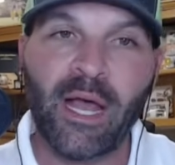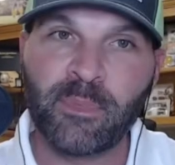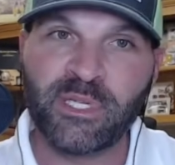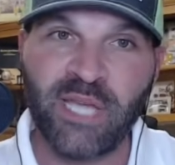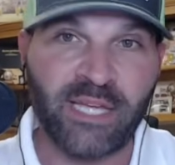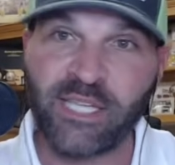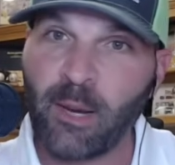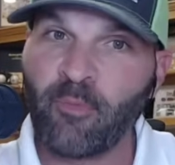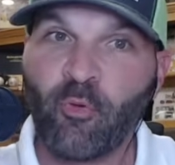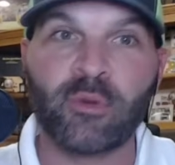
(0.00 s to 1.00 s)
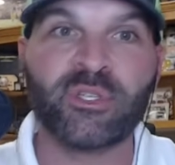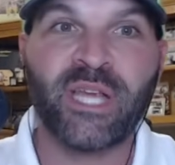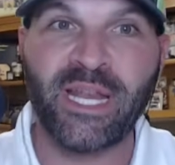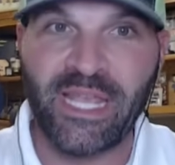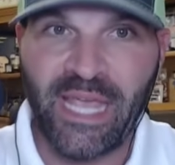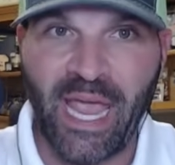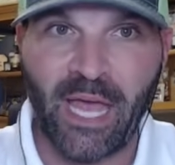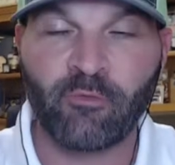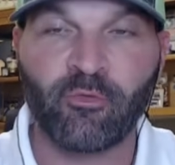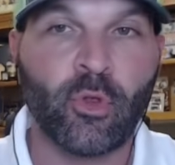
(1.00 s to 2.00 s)
I said it before, I'll say it
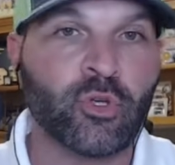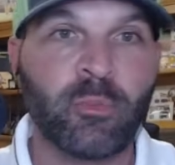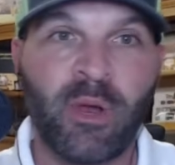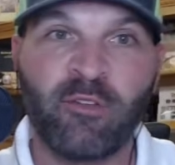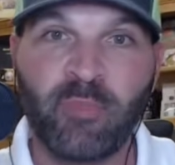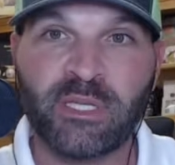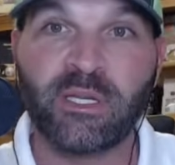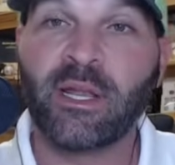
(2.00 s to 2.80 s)
again for those who might have missed